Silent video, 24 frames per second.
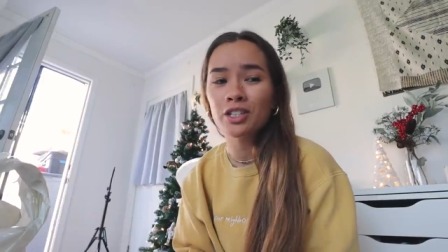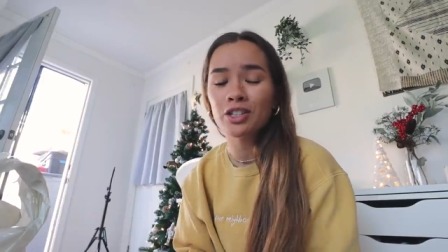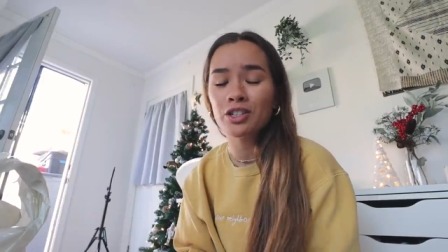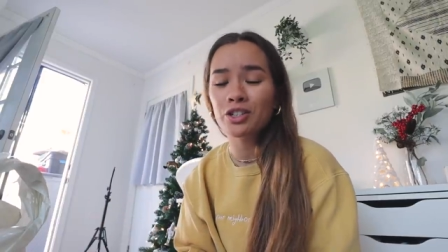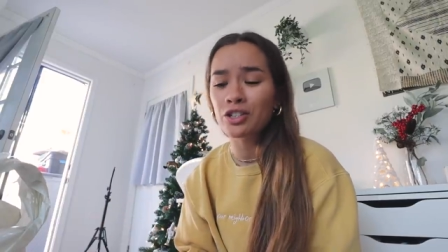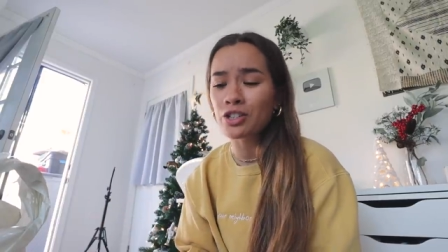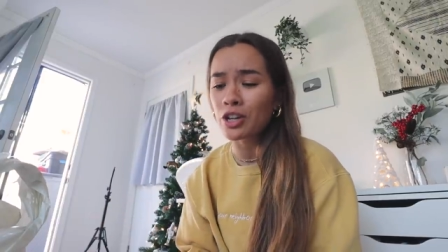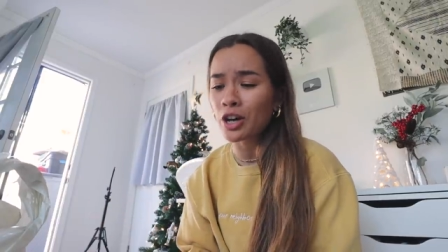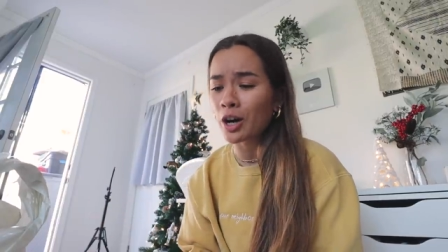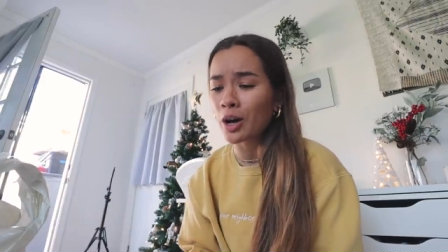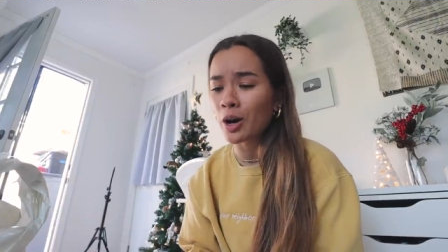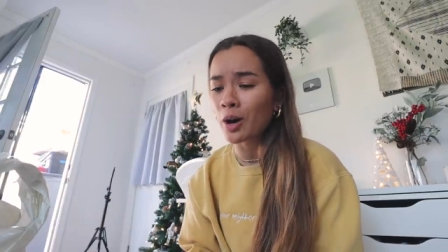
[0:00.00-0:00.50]

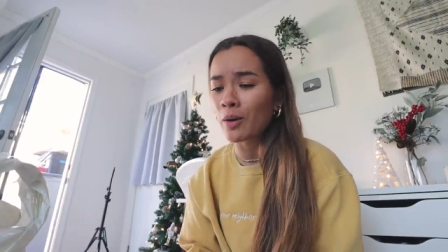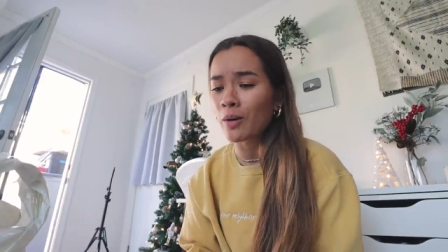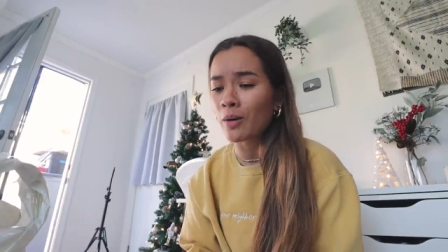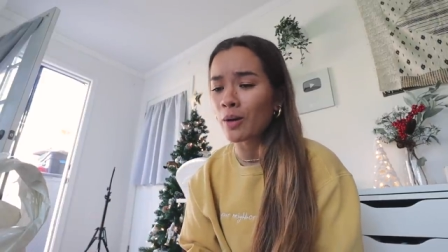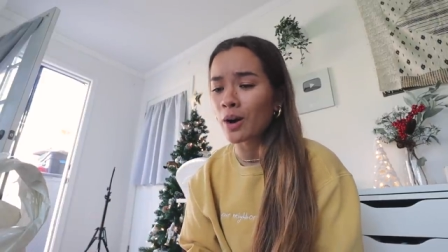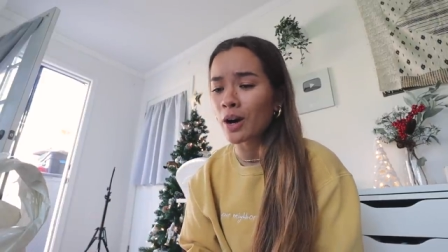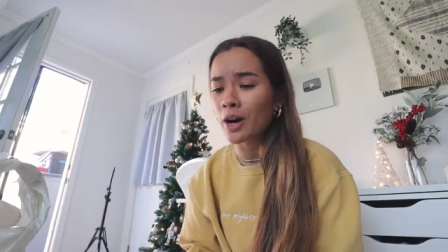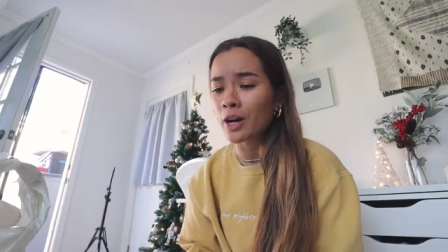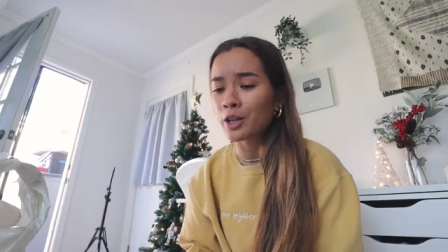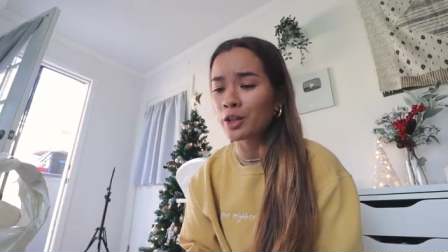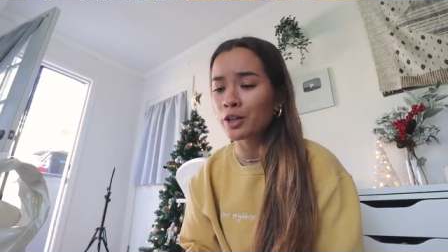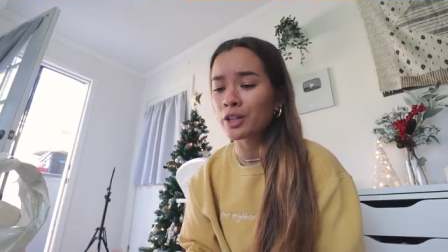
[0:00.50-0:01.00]
so
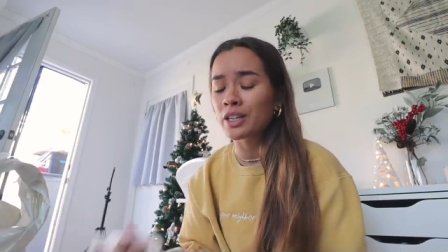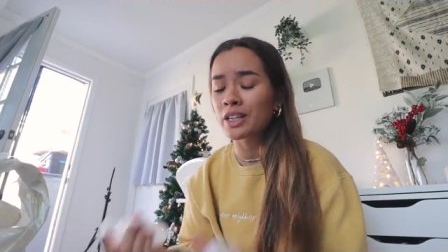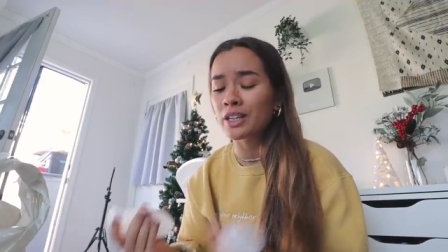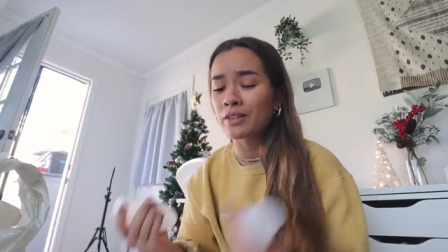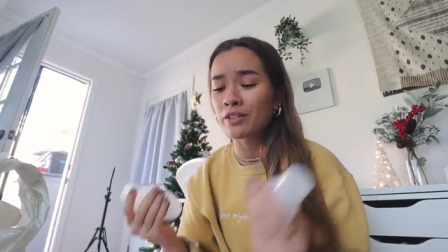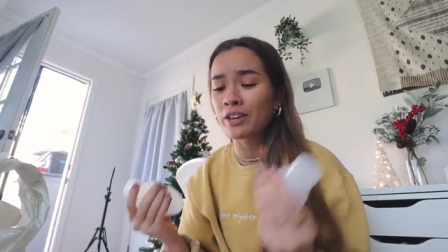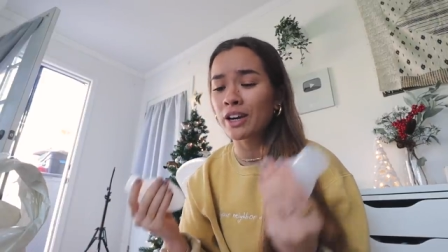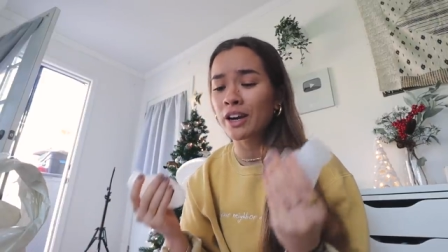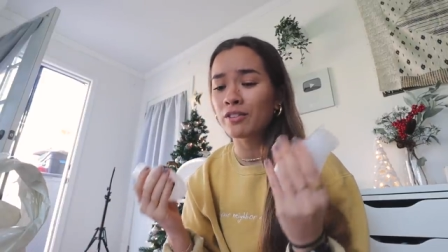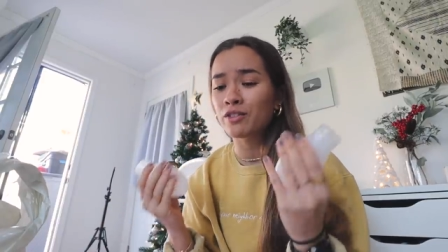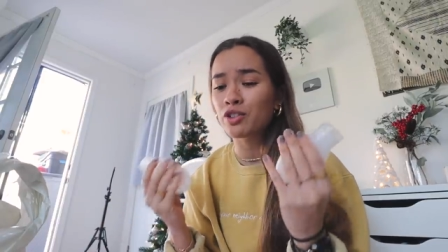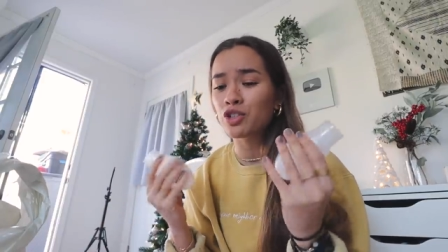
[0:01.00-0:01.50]
uh, you can
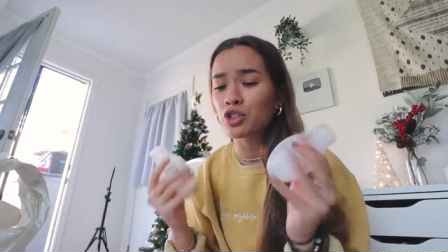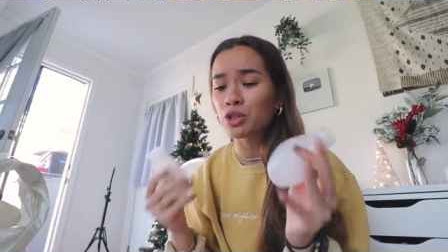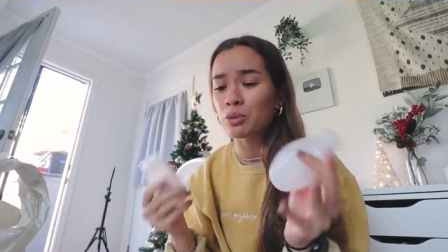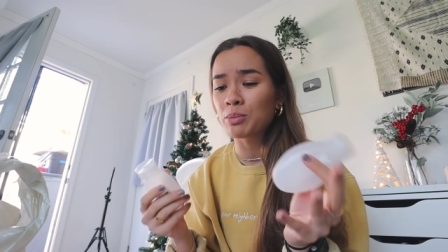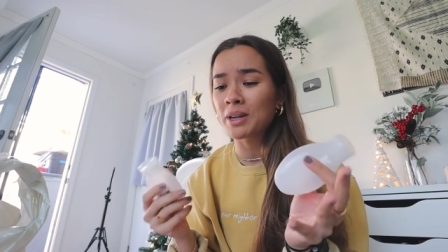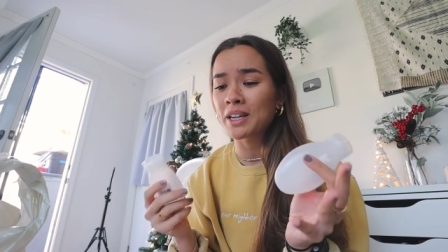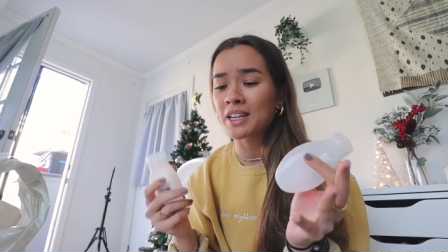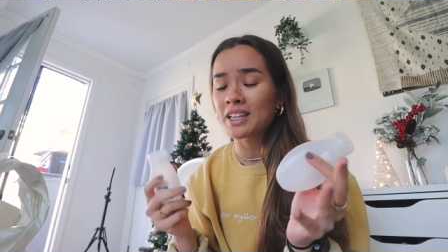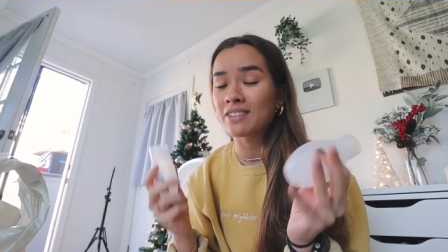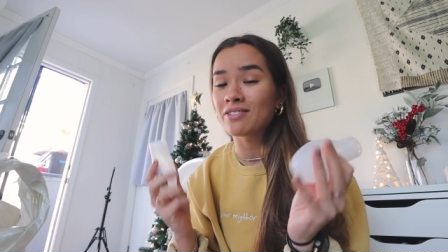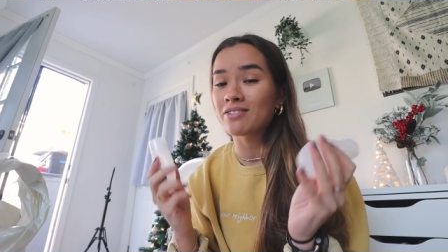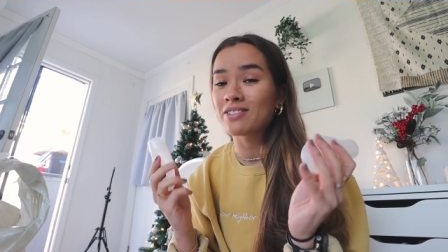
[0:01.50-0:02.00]
never have too
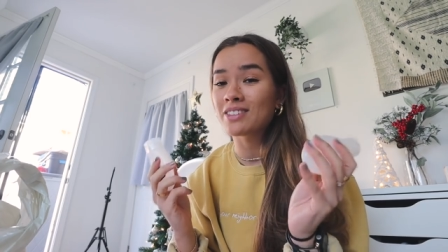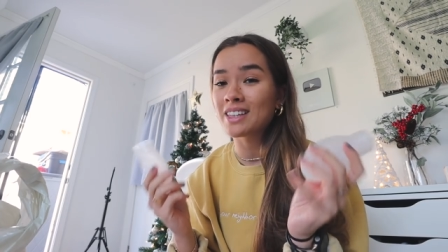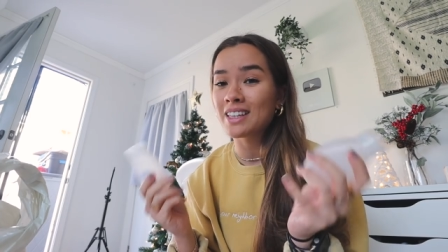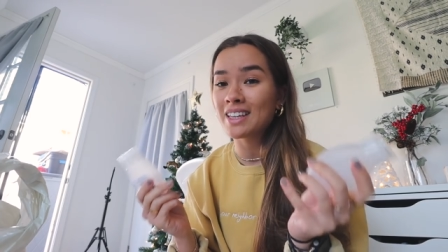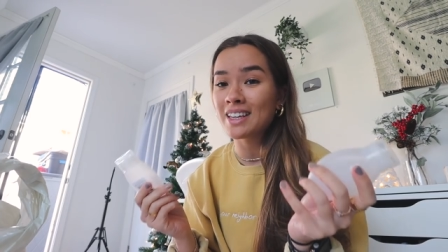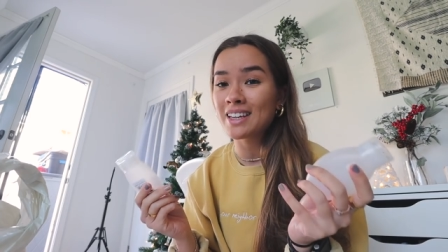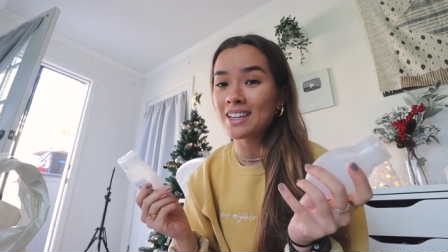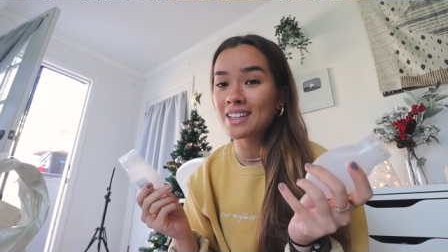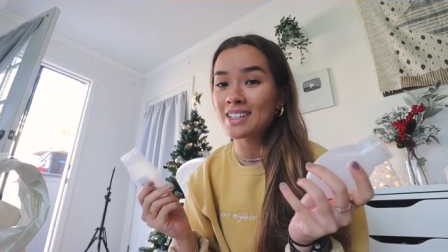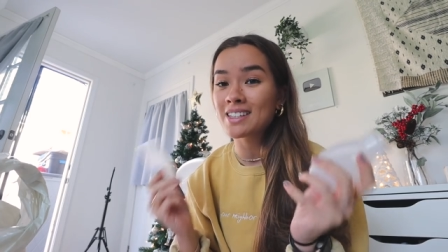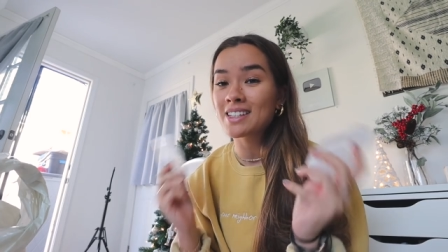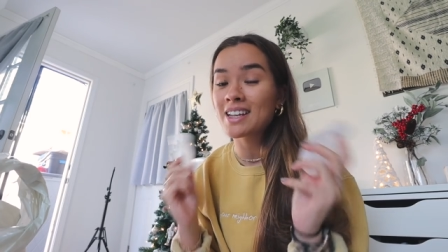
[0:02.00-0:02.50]
many of
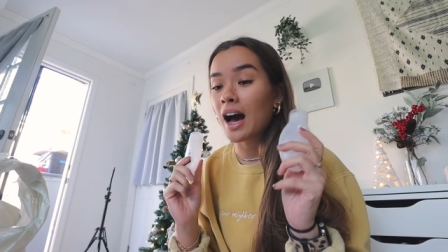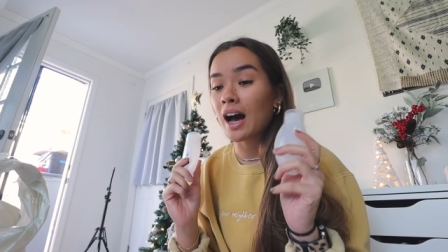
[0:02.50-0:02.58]
these.